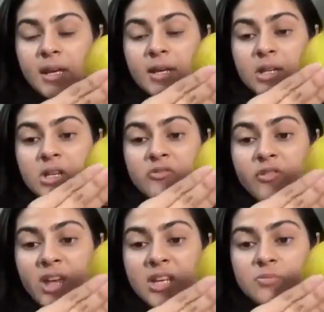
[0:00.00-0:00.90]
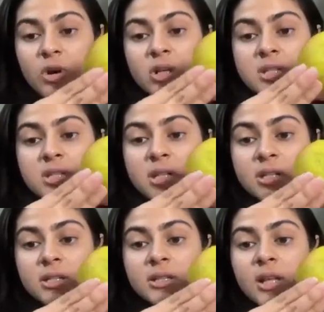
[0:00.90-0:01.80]
in a very small
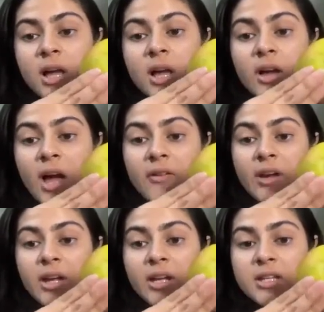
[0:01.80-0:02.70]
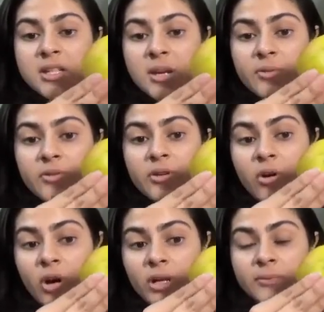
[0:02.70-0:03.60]
circle in the shape of a
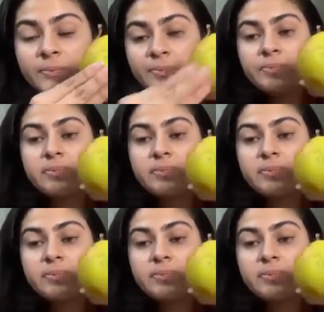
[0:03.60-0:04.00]
coin,